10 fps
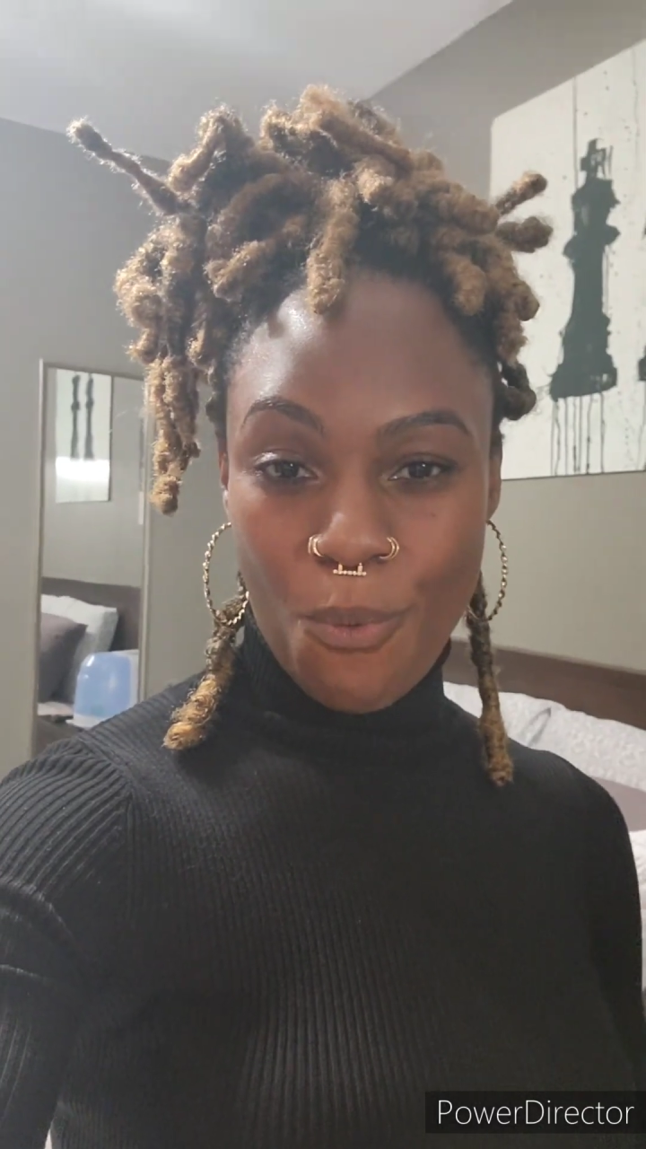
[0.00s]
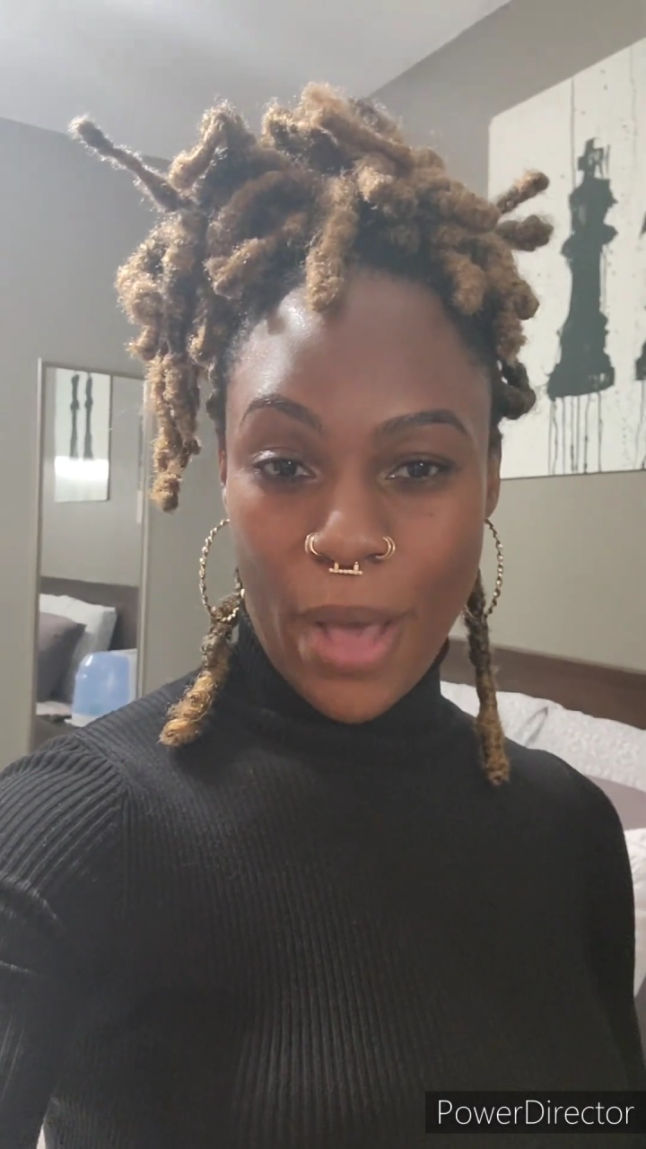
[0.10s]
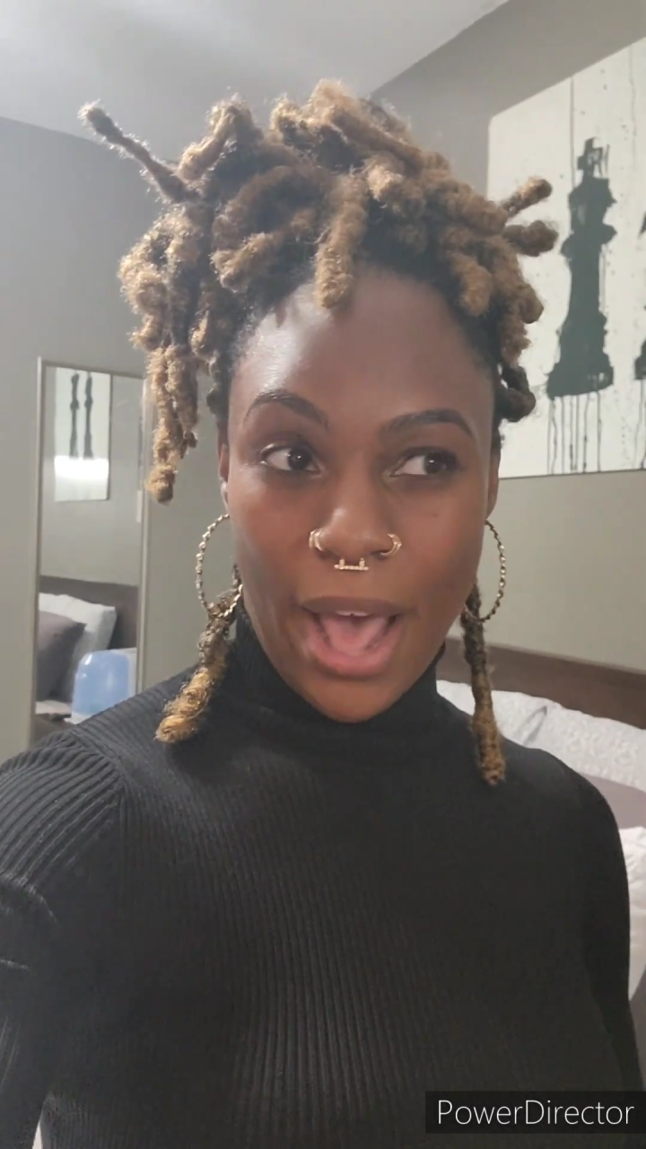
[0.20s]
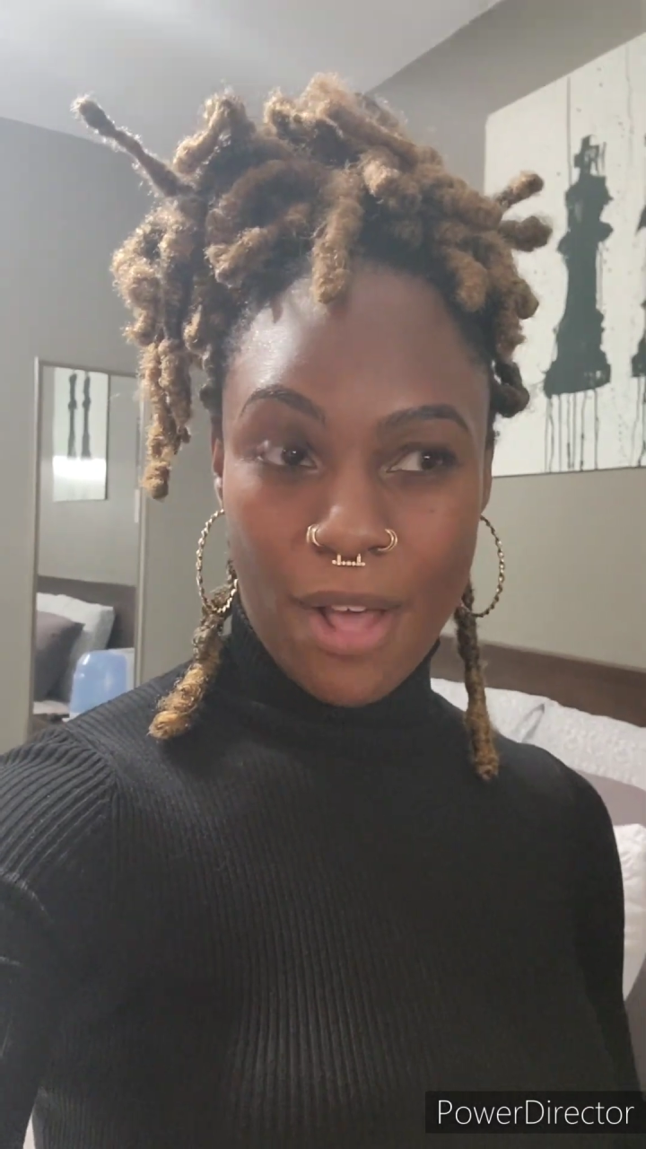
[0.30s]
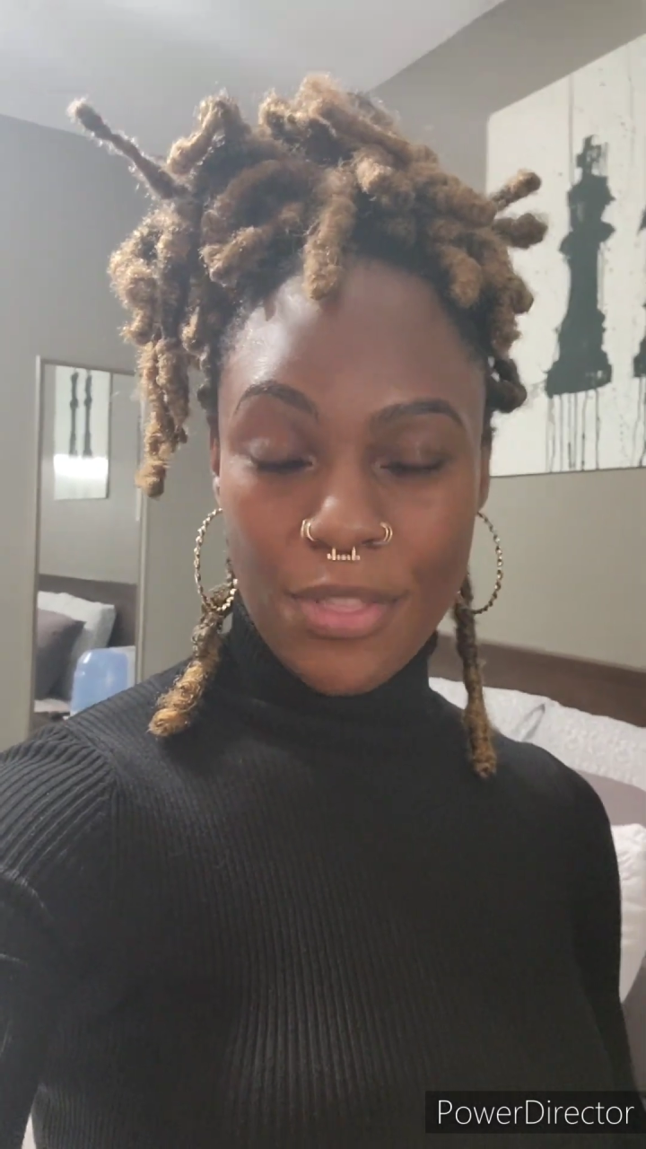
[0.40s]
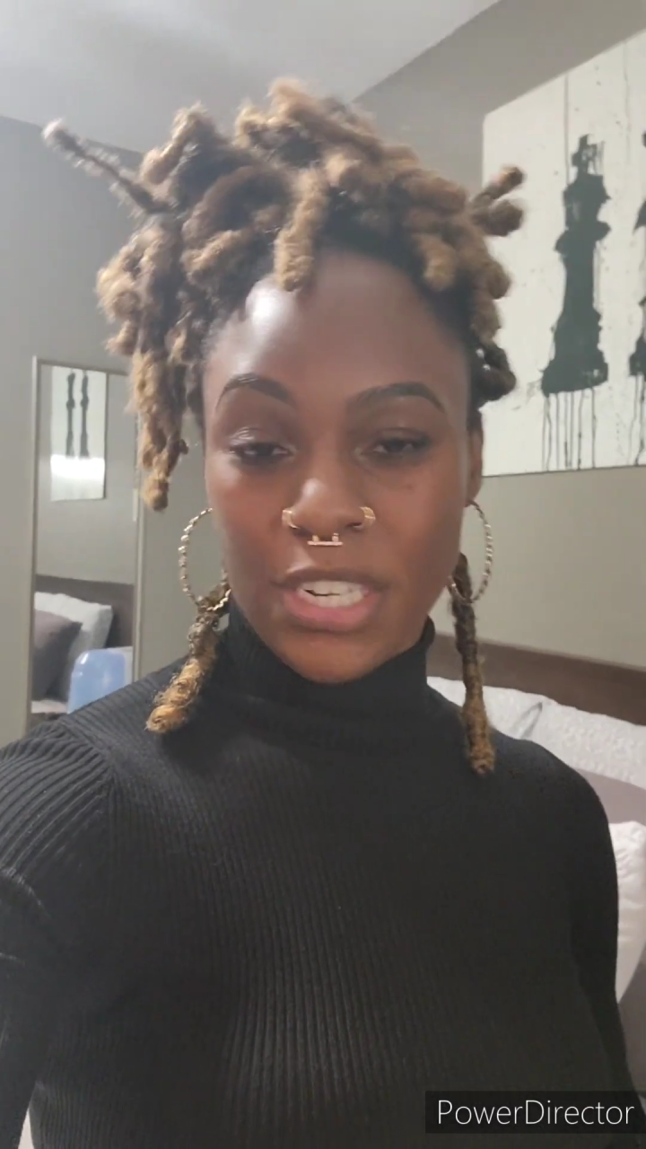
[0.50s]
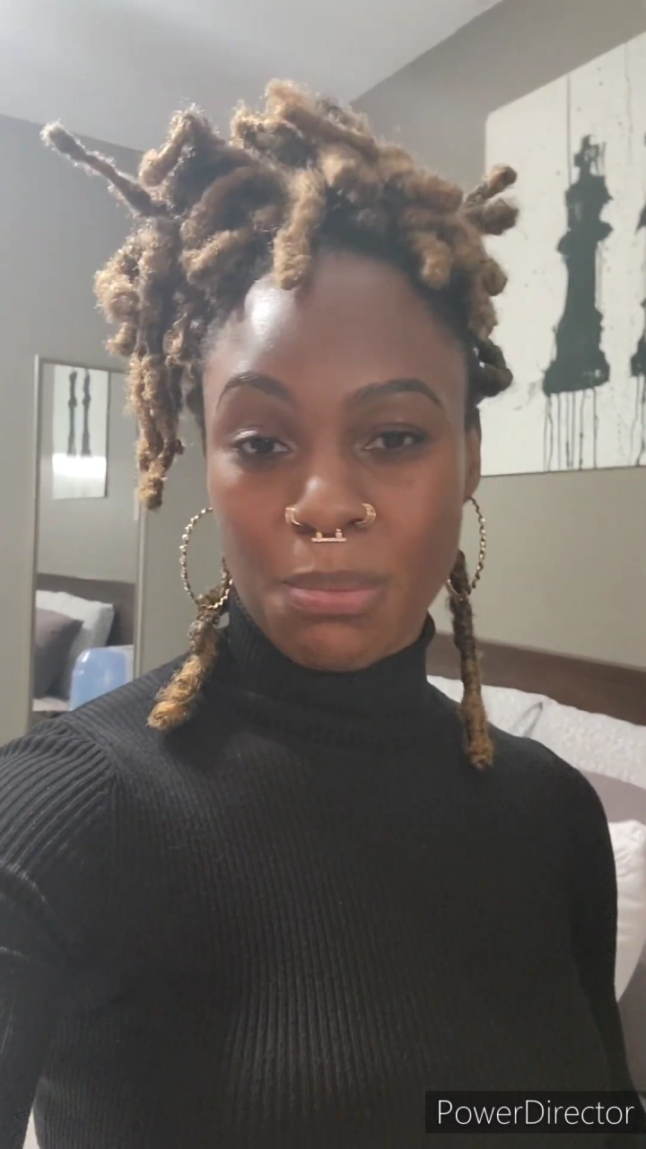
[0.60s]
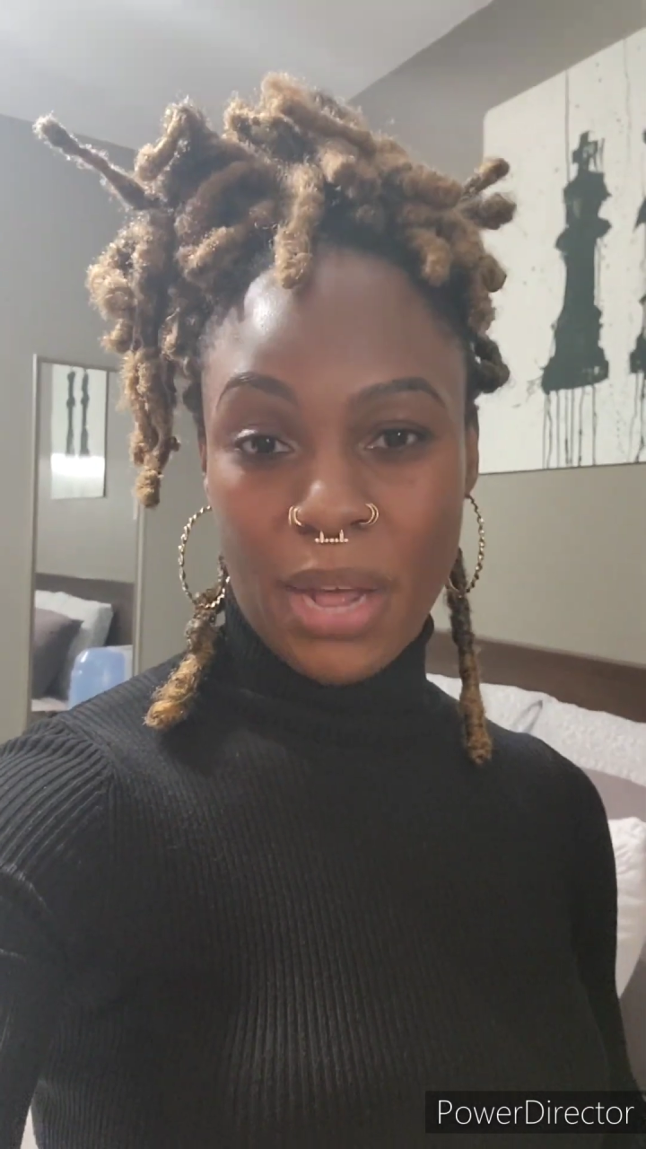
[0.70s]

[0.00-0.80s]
how these